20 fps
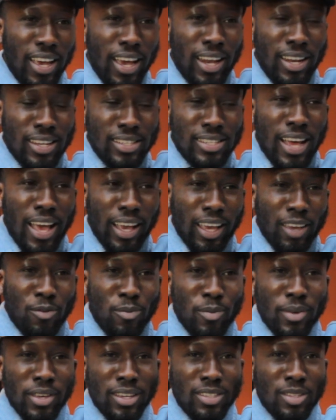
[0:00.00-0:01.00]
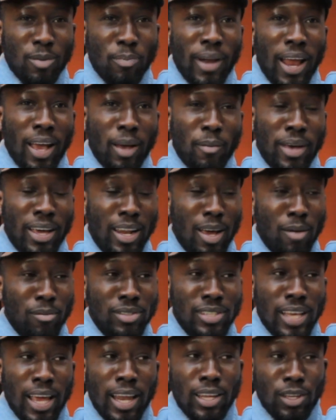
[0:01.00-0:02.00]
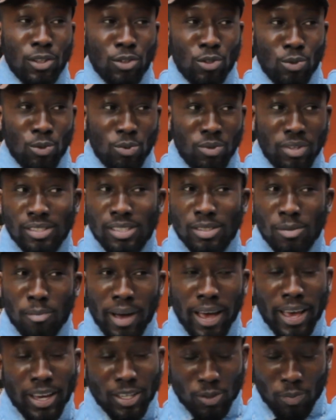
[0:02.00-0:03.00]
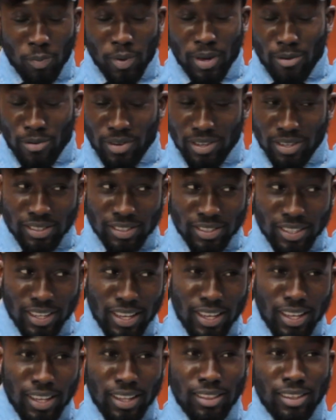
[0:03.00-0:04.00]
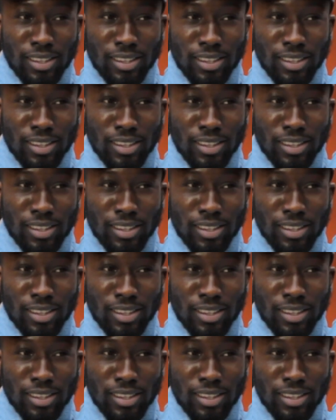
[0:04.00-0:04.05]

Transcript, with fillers: And it's like, if me as a black man, hmm. I'm telling you, this is my experience. Yeah.